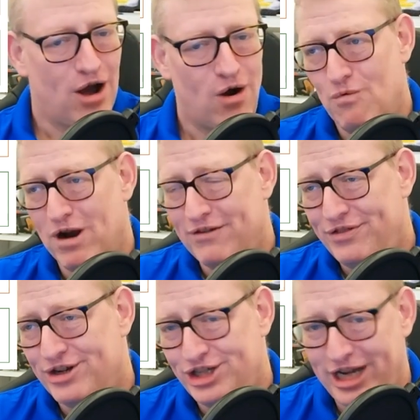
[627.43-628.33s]
What if
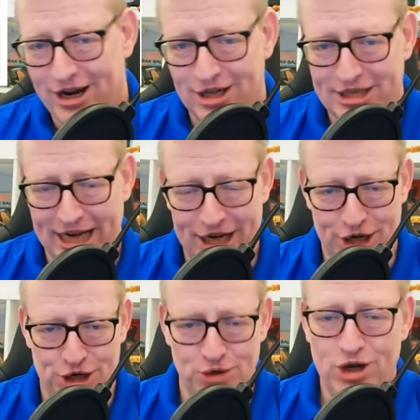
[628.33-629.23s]
there's shares in a
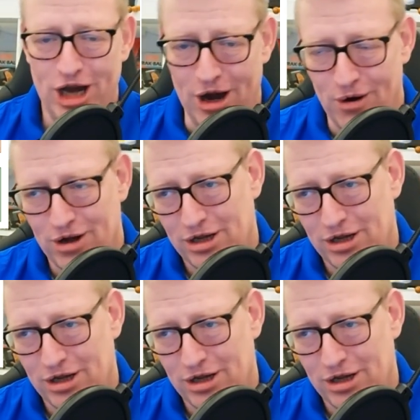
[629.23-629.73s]
new co?